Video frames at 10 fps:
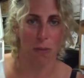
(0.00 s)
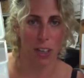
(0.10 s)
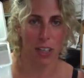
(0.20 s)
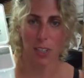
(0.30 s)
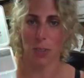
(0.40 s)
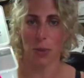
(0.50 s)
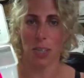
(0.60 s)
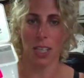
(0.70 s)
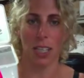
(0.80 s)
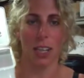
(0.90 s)
fingers or
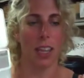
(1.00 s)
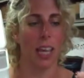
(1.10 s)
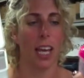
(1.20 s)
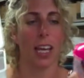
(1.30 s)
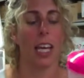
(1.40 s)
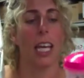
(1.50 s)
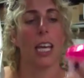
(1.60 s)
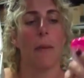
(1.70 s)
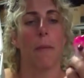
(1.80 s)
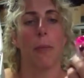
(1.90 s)
something like that,
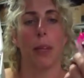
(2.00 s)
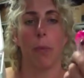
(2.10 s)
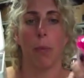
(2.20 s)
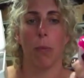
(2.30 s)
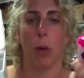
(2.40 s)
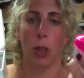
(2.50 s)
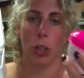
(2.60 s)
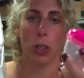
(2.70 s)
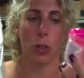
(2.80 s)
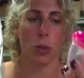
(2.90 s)
then what you
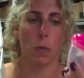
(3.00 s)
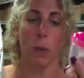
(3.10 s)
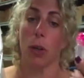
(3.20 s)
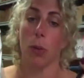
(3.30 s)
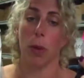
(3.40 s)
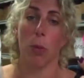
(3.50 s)
could do is put a little bit of